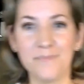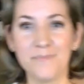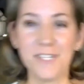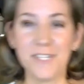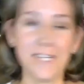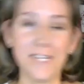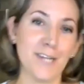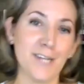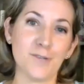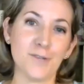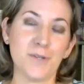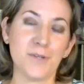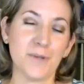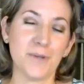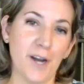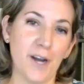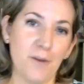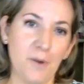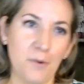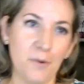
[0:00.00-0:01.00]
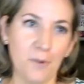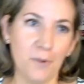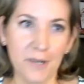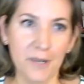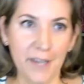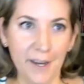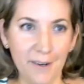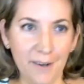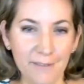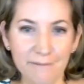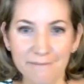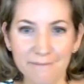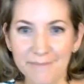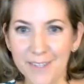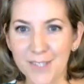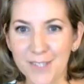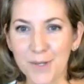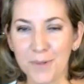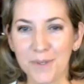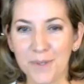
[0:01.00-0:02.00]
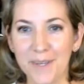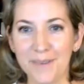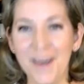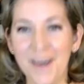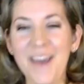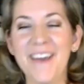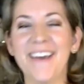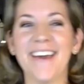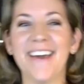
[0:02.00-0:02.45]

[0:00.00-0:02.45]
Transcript: Teenagers don't care about word count. It's only